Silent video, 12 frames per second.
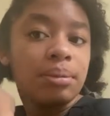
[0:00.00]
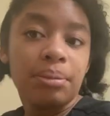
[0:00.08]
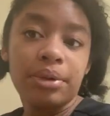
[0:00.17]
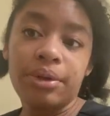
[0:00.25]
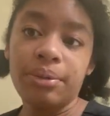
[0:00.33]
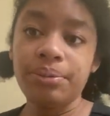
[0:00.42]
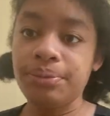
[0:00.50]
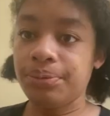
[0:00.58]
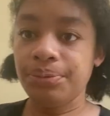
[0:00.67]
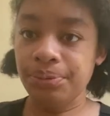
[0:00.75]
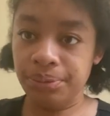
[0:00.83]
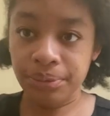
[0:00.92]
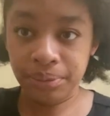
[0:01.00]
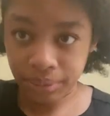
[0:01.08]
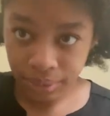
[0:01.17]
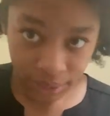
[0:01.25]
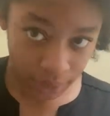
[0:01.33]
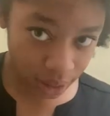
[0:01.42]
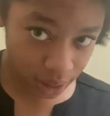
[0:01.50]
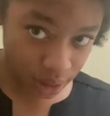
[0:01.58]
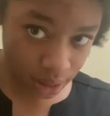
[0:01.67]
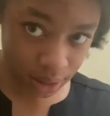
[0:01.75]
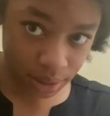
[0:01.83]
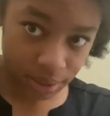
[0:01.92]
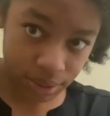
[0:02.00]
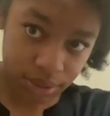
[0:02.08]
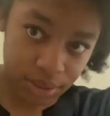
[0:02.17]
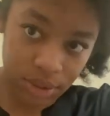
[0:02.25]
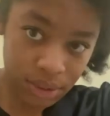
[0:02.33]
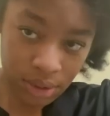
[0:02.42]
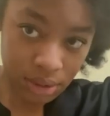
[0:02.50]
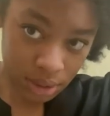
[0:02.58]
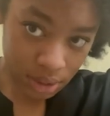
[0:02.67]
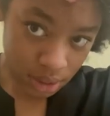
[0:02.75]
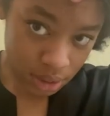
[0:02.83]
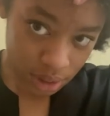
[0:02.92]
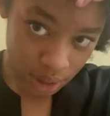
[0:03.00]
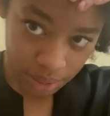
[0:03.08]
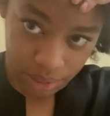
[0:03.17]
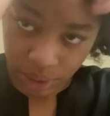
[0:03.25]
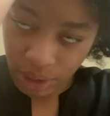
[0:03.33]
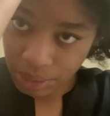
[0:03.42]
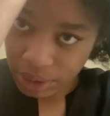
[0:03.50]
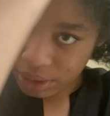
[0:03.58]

boom. And then um, what I'm going